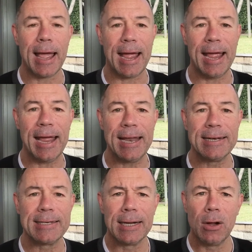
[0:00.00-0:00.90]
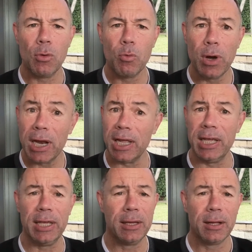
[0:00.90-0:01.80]
and
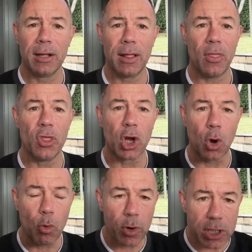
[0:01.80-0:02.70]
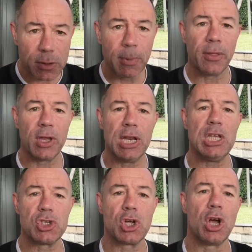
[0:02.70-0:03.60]
really the charisma that
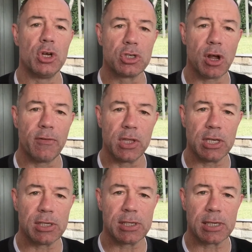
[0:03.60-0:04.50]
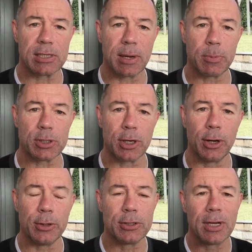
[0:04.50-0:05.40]
he shows over these 6
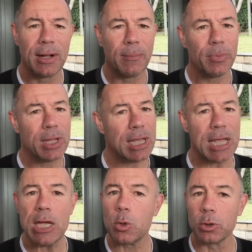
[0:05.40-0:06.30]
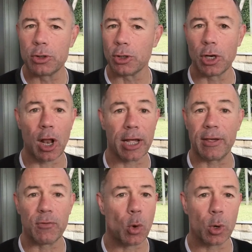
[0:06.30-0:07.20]
episodes equal to, like,
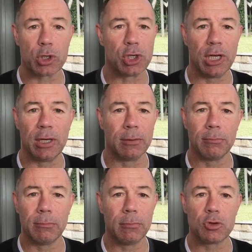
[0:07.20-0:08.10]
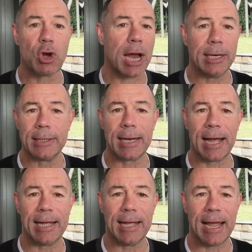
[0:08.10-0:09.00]
if you're watching Training
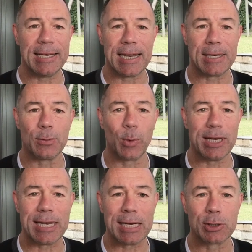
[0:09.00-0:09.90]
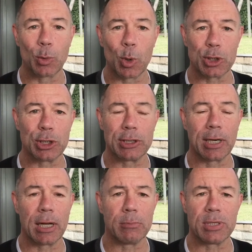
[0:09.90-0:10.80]
Day and then when Denzel
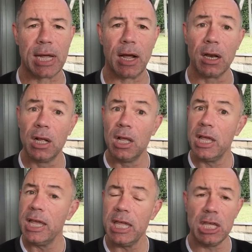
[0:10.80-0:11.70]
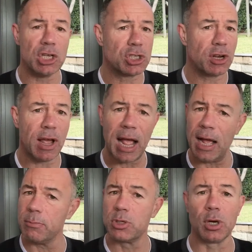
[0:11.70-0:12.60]
Washington comes out, he is
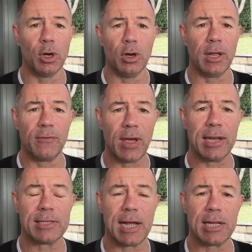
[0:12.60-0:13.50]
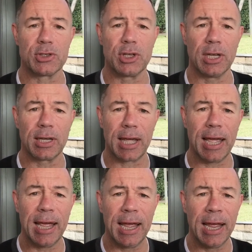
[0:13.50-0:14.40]
absolutely fantastic.
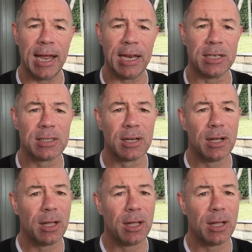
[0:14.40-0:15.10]
And